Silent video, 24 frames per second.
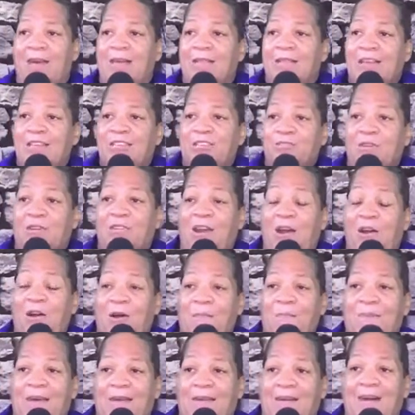that you are
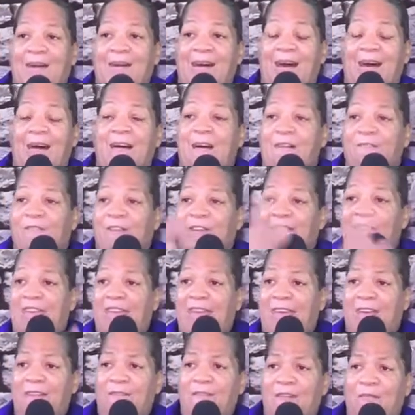called by God for
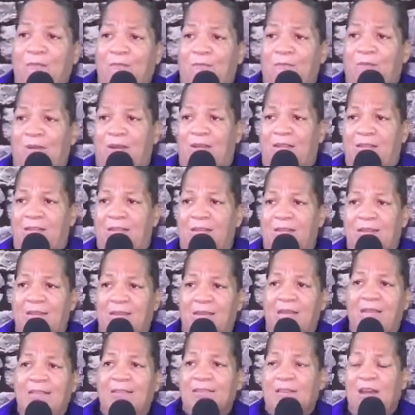everyone
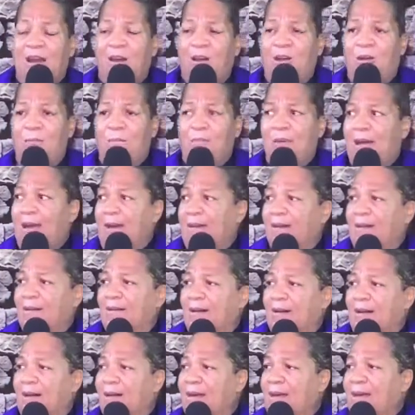is called by
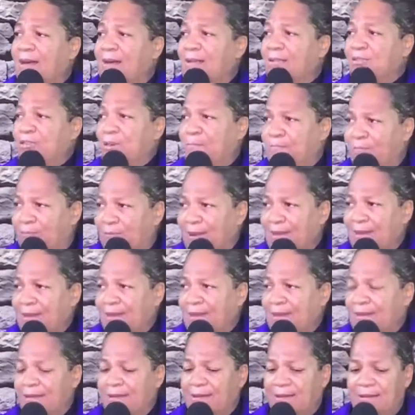God to
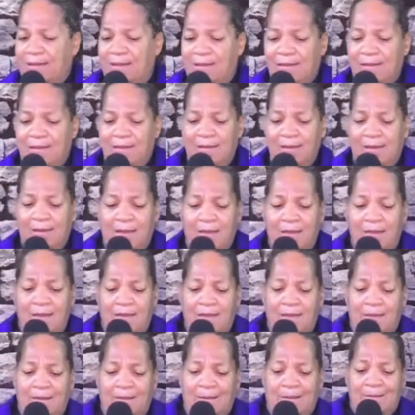pray.
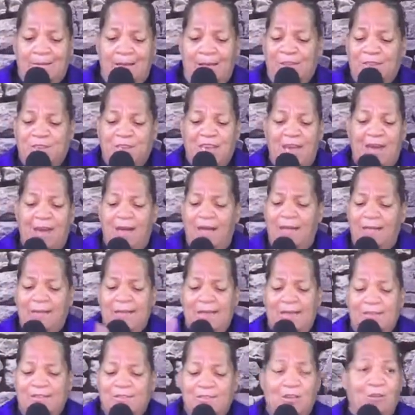A child
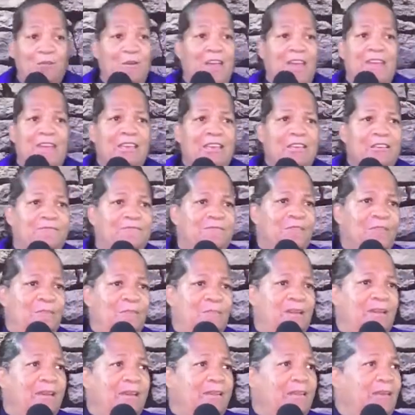that has no age group
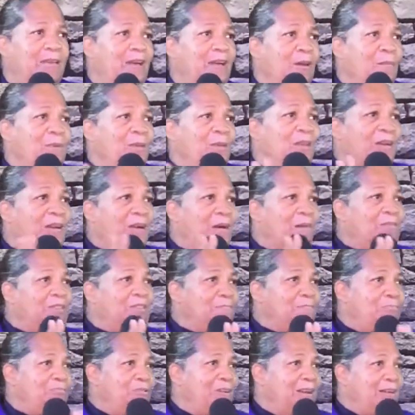in it when it comes
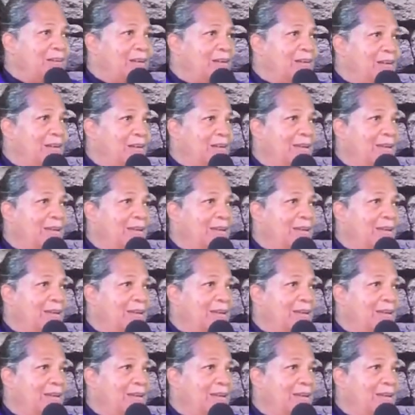to prayer.